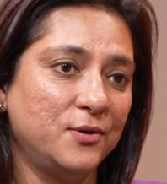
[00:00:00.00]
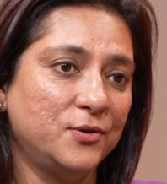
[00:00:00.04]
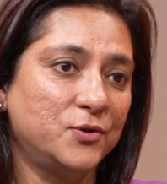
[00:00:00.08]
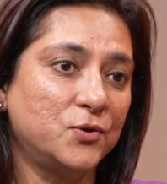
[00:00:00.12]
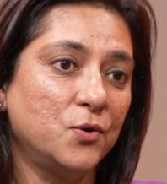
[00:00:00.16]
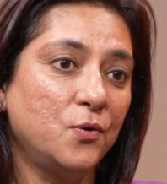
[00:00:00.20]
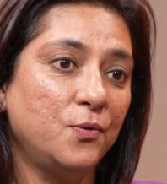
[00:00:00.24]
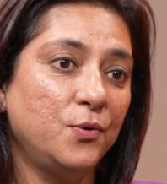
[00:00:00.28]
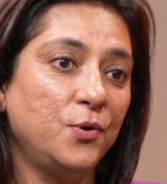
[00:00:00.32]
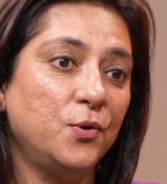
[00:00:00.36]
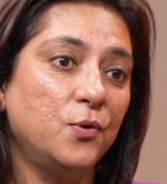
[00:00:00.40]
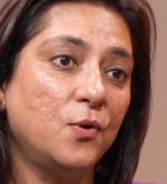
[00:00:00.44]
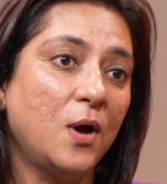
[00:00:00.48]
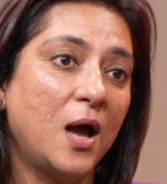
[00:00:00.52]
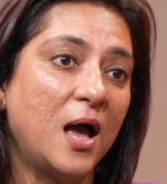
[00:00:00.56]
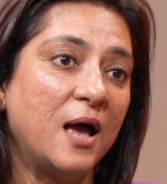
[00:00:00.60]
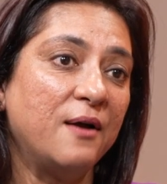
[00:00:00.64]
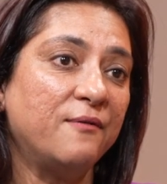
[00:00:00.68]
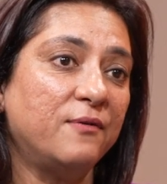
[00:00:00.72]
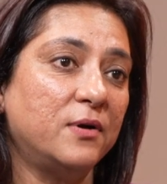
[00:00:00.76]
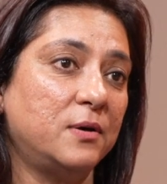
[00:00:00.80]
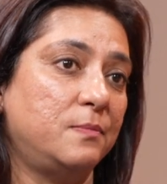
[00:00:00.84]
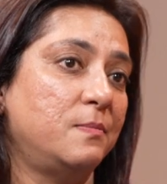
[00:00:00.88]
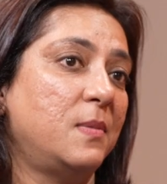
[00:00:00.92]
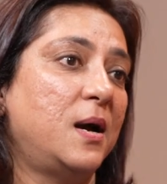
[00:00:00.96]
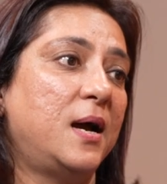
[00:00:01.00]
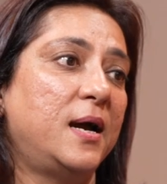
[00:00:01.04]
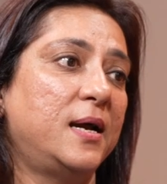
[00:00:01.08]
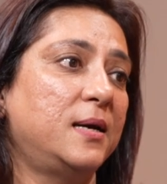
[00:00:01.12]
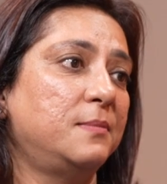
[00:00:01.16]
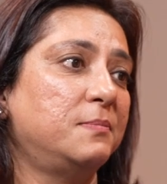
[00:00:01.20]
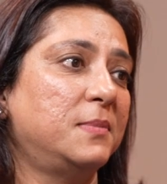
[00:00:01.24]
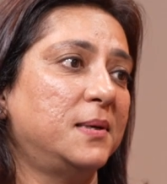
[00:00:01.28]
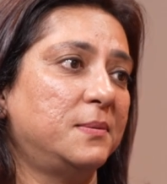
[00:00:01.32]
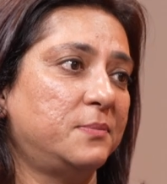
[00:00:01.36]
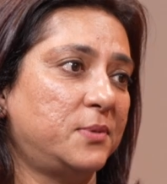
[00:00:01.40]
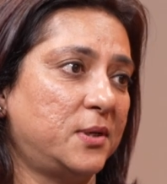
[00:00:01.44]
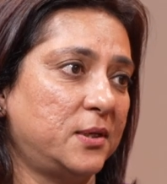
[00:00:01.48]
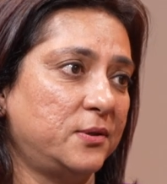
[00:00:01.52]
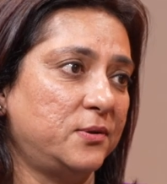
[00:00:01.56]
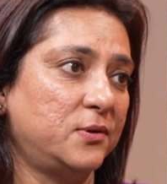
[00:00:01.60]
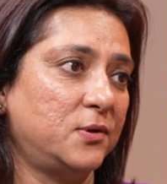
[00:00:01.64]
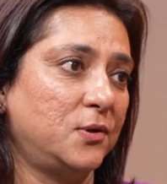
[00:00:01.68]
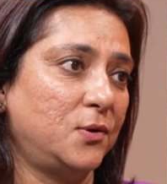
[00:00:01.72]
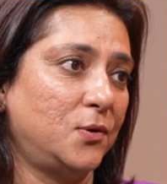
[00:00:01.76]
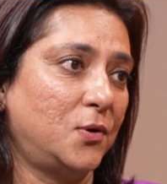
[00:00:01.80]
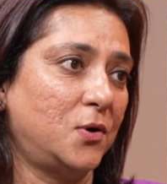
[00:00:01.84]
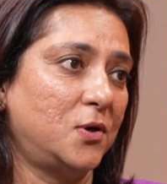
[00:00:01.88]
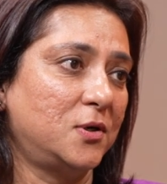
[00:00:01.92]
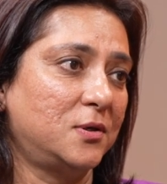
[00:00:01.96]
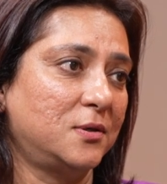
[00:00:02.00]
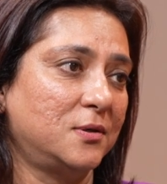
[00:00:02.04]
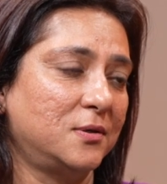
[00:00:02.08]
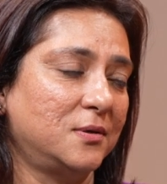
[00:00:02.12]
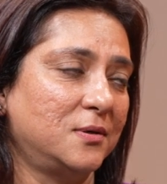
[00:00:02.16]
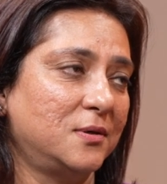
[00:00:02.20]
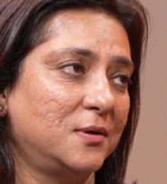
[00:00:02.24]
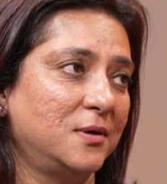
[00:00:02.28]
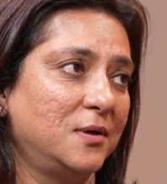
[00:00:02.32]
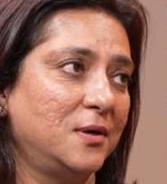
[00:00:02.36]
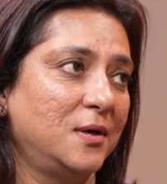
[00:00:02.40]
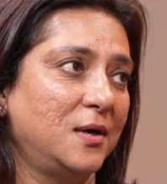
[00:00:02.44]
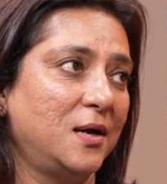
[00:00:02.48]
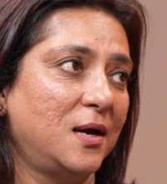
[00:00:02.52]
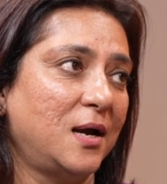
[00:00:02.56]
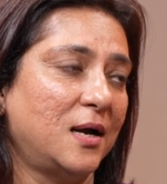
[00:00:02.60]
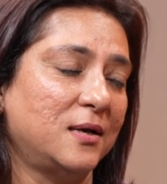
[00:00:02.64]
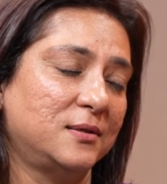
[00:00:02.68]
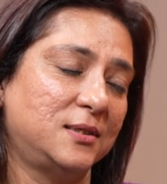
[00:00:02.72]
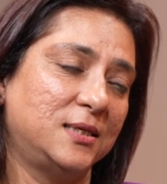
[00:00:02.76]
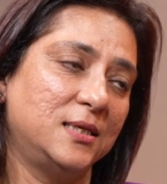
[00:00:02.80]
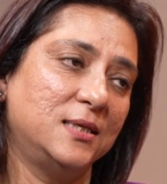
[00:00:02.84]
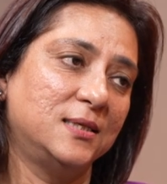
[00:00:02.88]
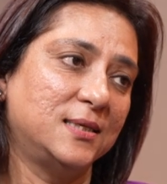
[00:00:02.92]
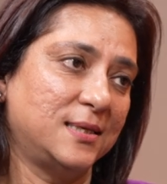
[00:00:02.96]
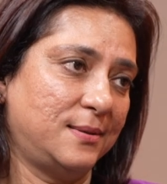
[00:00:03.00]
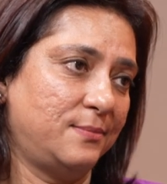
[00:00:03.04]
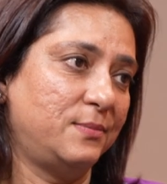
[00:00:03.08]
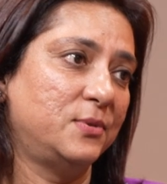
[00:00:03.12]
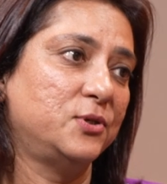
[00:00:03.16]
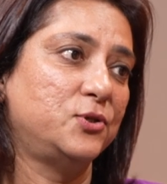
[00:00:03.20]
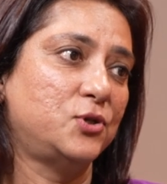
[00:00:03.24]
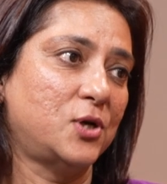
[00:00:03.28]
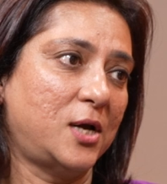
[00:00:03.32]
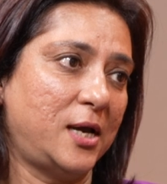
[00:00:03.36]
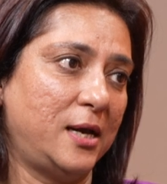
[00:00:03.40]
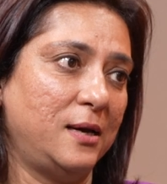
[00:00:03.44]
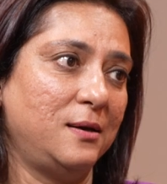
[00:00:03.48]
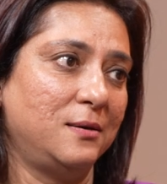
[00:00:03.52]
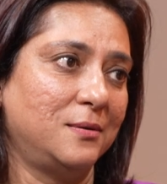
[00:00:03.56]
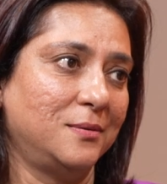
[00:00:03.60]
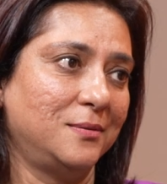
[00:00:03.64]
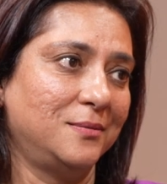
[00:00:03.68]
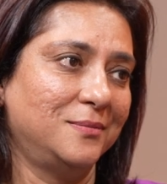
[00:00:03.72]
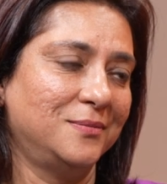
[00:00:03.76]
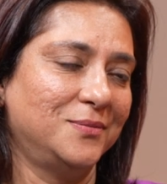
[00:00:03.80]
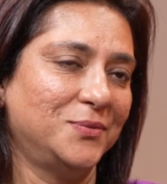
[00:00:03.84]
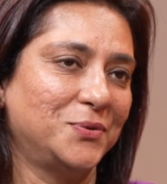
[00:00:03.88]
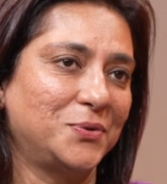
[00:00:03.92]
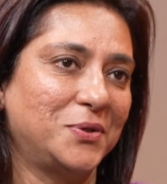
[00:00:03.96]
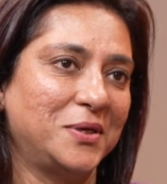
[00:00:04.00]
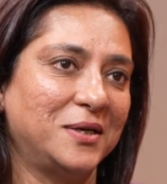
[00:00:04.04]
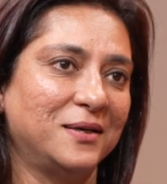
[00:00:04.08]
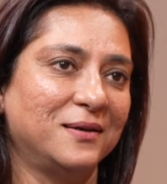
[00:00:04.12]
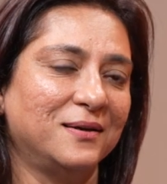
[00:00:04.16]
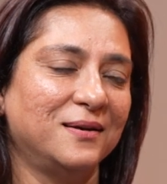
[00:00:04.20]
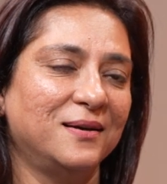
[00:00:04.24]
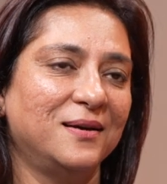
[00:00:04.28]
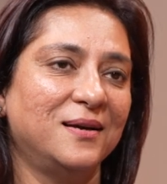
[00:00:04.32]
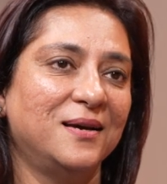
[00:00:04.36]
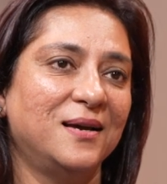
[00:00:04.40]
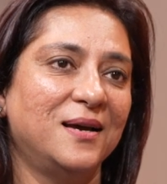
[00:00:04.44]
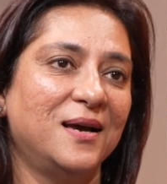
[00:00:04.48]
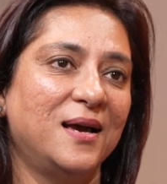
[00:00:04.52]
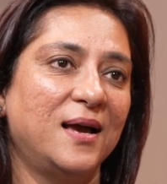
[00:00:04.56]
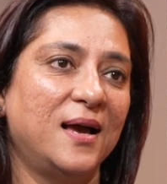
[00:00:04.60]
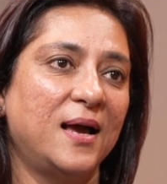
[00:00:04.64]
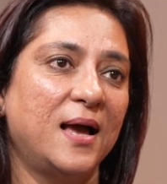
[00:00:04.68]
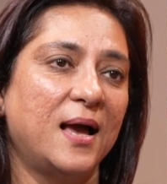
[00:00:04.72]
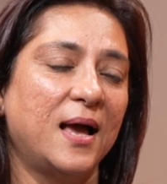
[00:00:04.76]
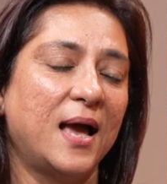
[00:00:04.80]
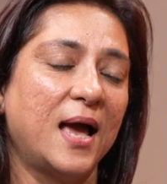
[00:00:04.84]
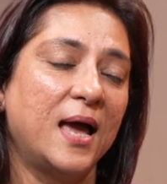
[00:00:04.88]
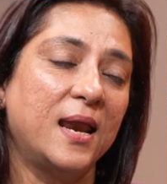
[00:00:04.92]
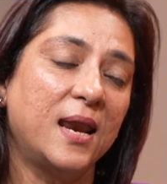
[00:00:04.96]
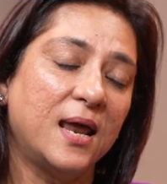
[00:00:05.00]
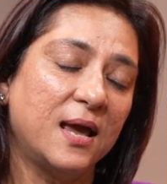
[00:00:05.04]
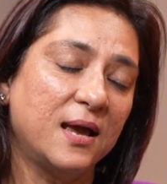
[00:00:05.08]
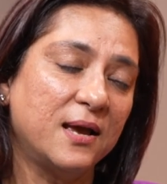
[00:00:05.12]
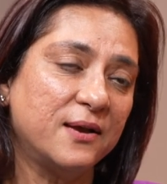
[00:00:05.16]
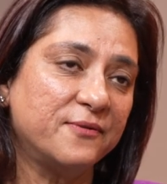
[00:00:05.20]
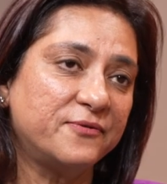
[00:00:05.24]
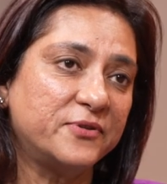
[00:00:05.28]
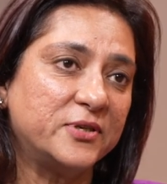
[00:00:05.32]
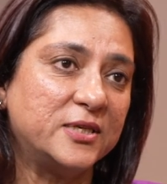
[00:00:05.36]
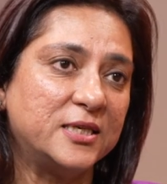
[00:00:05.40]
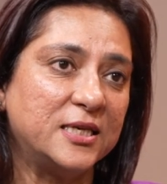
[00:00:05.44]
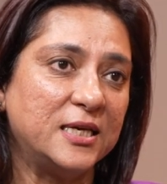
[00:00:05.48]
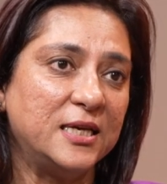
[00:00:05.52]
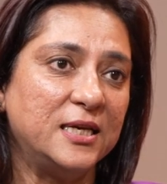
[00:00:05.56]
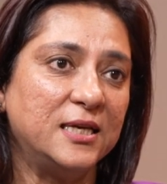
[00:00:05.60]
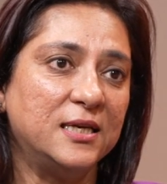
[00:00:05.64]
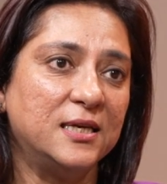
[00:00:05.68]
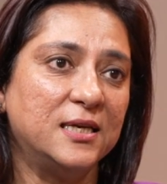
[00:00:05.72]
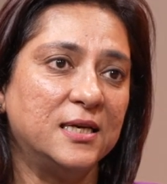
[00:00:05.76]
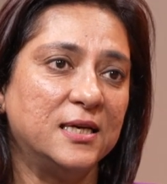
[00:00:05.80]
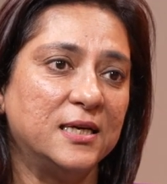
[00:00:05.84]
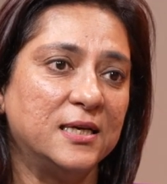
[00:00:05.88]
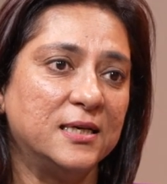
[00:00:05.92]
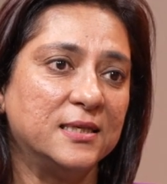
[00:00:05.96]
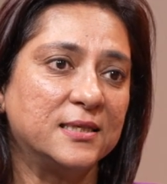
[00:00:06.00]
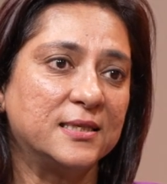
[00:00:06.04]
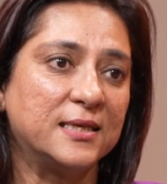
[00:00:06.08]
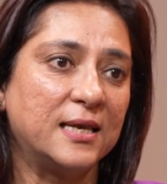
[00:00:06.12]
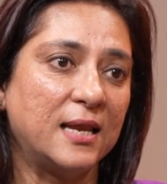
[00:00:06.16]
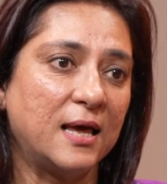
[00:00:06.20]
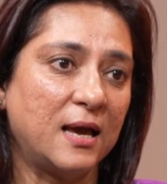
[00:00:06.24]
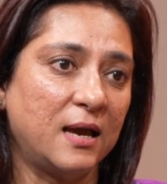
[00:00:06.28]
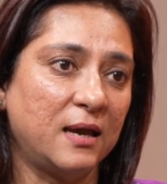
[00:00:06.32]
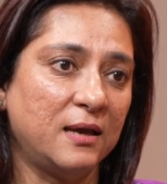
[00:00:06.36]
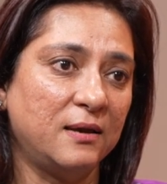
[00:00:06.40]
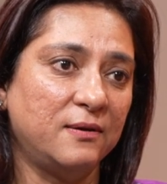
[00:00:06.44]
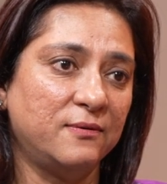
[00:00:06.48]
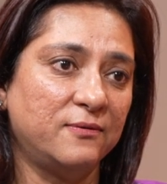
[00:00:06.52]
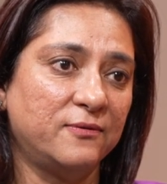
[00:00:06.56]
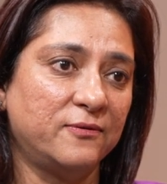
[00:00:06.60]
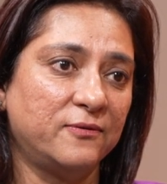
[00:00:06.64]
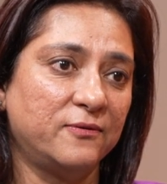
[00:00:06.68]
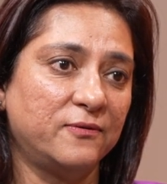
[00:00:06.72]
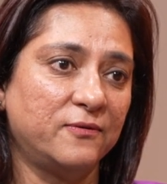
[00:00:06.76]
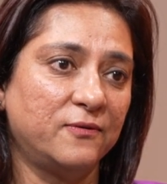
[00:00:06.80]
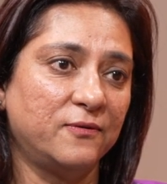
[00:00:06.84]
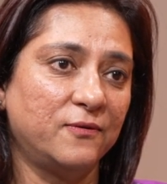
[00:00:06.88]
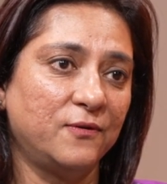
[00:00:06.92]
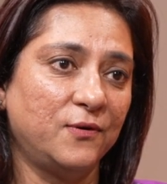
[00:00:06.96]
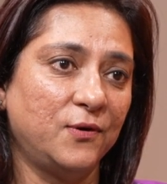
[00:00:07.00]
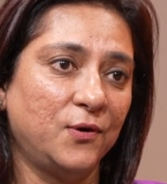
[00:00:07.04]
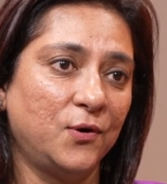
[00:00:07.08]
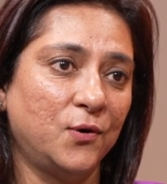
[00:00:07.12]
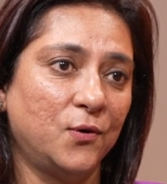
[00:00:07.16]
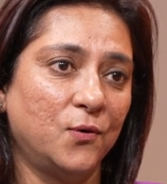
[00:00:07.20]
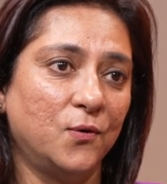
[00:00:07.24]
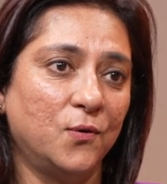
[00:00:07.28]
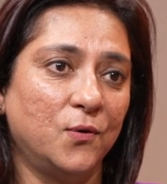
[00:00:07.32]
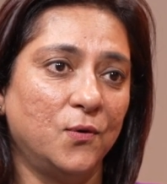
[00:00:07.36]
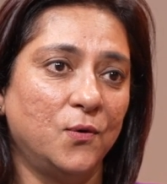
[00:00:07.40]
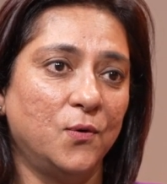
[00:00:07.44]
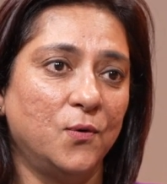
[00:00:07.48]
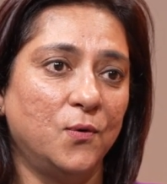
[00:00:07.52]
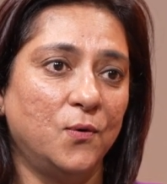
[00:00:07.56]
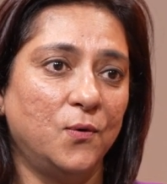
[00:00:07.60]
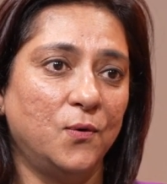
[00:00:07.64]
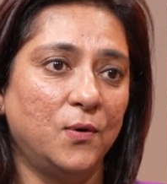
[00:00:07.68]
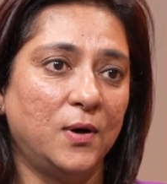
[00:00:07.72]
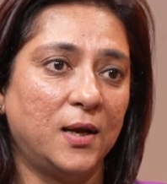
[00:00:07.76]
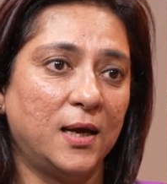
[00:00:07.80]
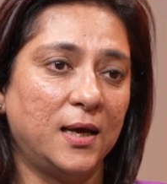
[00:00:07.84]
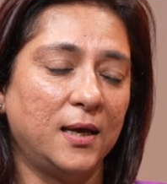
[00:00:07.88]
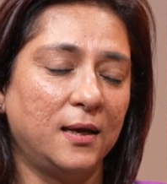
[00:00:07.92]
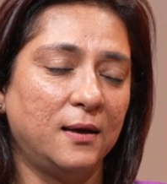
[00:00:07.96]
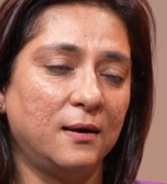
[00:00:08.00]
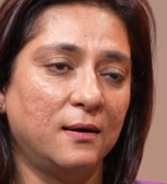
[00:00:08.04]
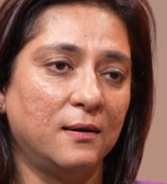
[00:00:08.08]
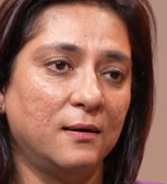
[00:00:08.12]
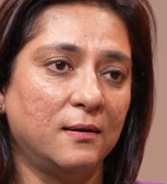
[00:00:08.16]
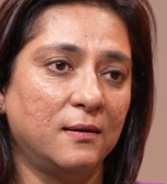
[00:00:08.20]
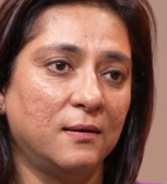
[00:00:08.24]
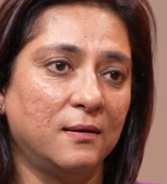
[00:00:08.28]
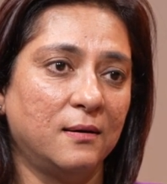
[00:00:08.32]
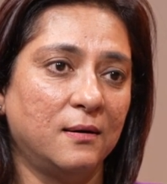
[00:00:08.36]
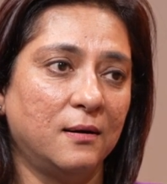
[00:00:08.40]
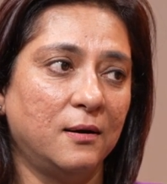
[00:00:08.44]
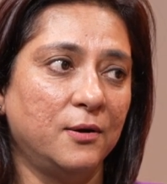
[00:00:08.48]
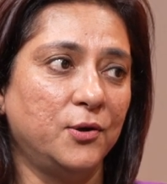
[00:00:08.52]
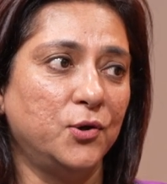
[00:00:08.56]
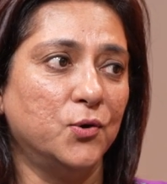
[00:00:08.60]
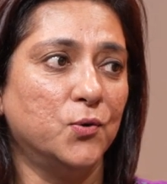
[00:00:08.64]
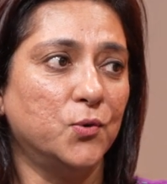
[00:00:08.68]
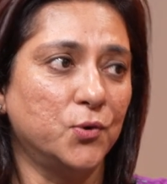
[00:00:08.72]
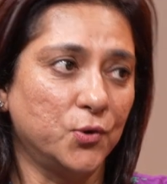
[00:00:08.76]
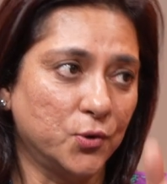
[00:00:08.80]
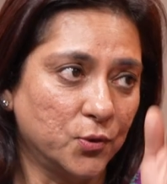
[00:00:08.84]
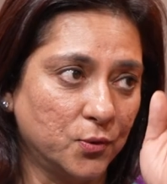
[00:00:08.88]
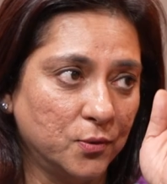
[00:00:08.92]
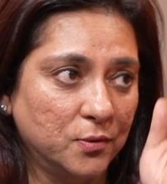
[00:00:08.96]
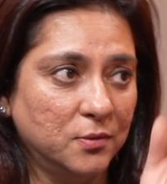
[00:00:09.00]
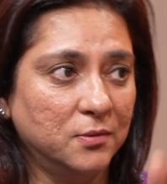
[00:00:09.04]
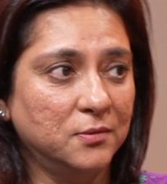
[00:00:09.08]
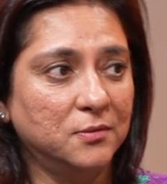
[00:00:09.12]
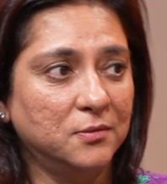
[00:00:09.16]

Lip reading: So, you know, I've admired my brother a lot since I'm a child. Okay. And I have seen his life, you know, go like a yo-yo.